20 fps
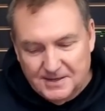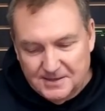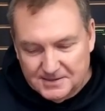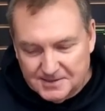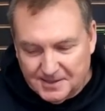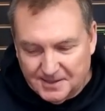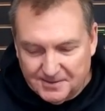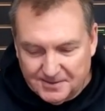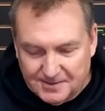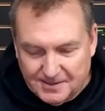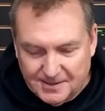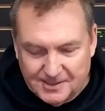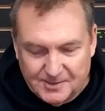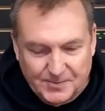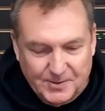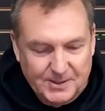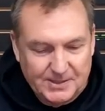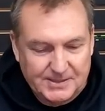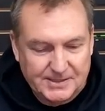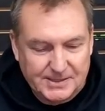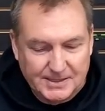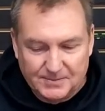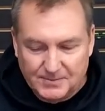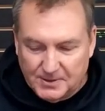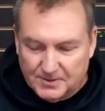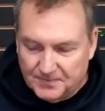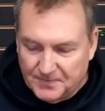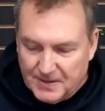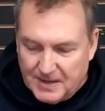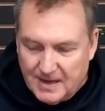So it's pretty
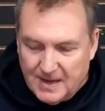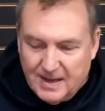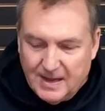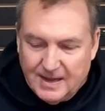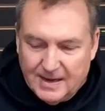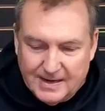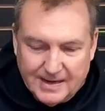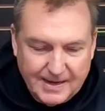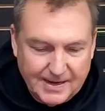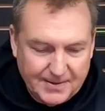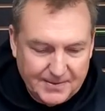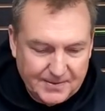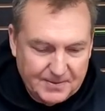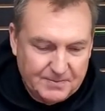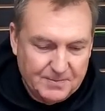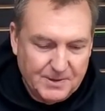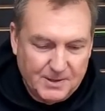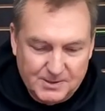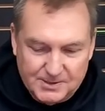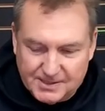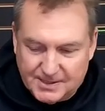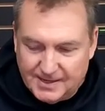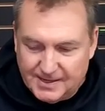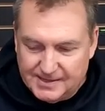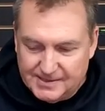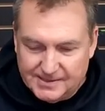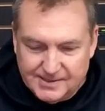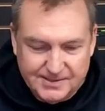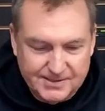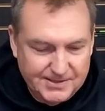simple. Now, most
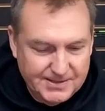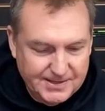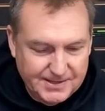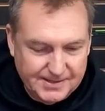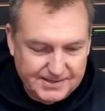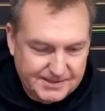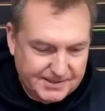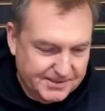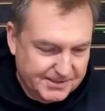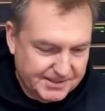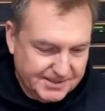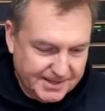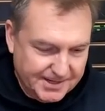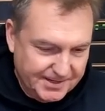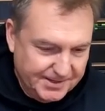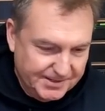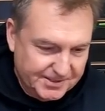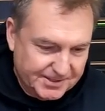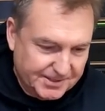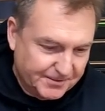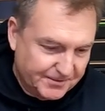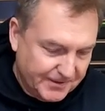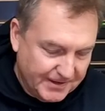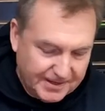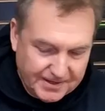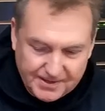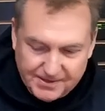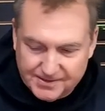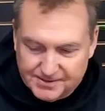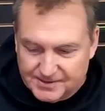guys that do this are just gonna use their
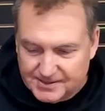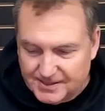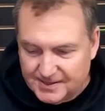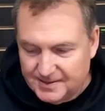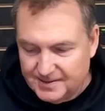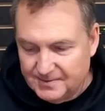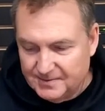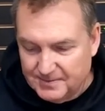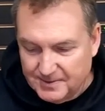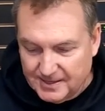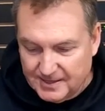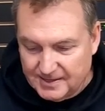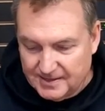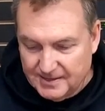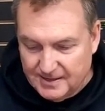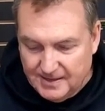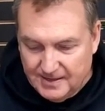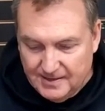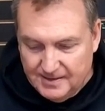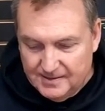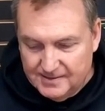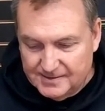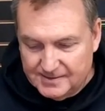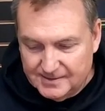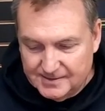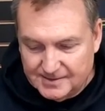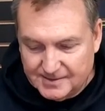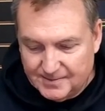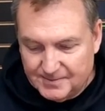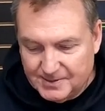fingers, but
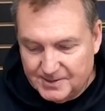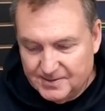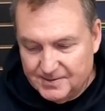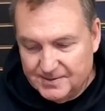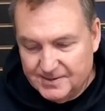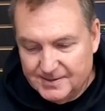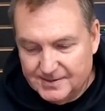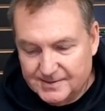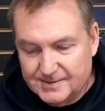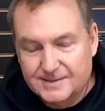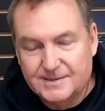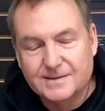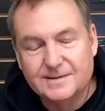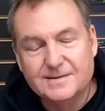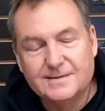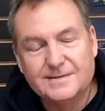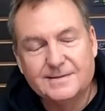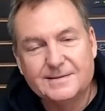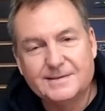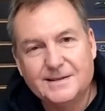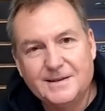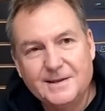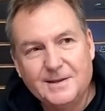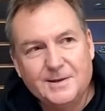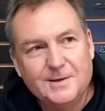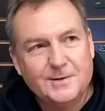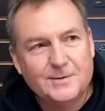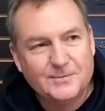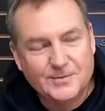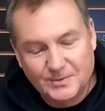since I'm doing this
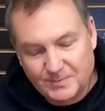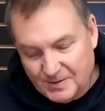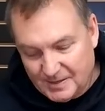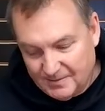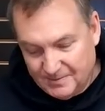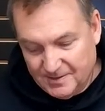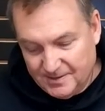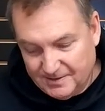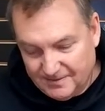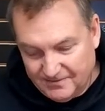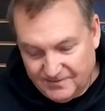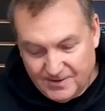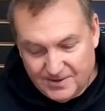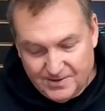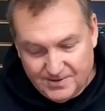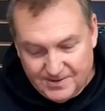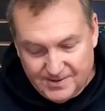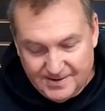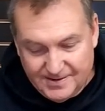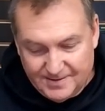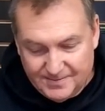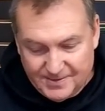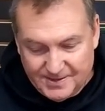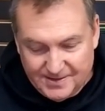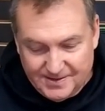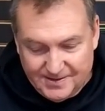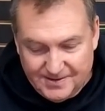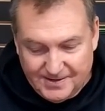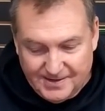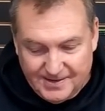for public viewing, I'm gonna
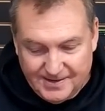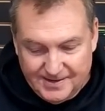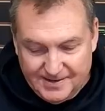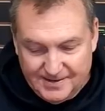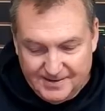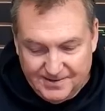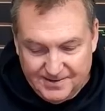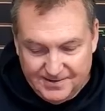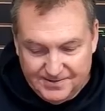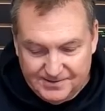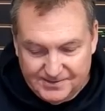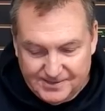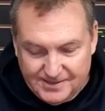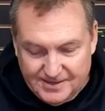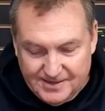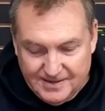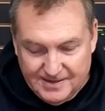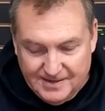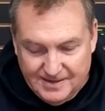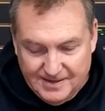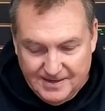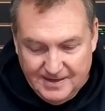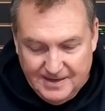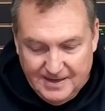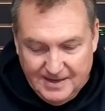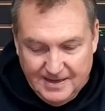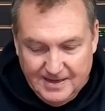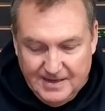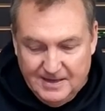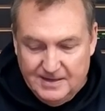go ahead and use,
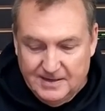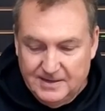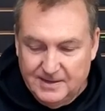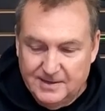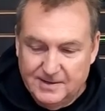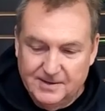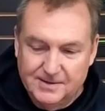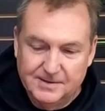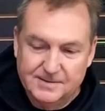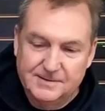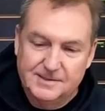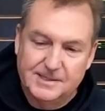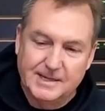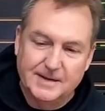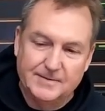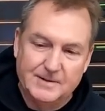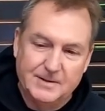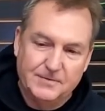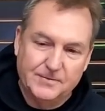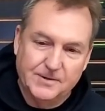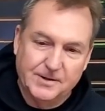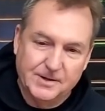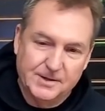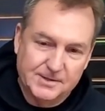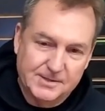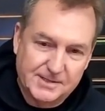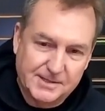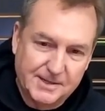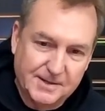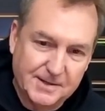you know, safety
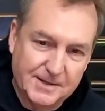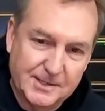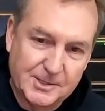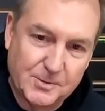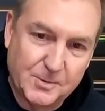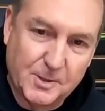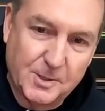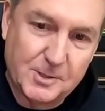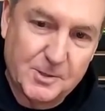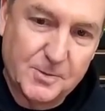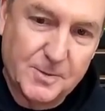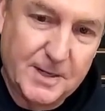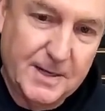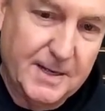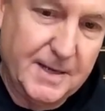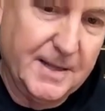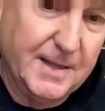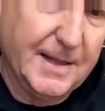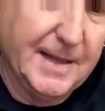first. So this works well.